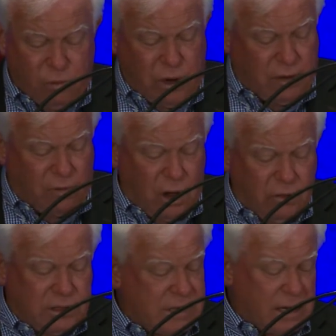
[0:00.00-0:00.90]
We have all
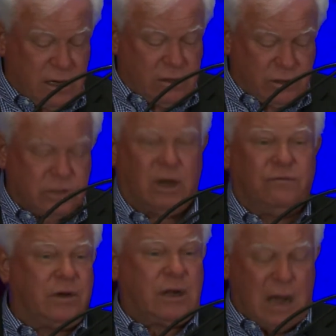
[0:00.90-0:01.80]
the technical
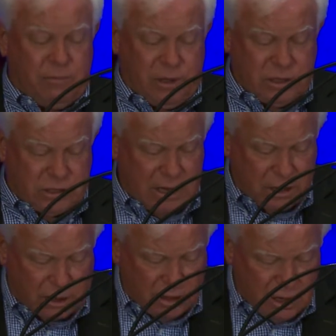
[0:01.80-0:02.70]
stuff to copy this letter."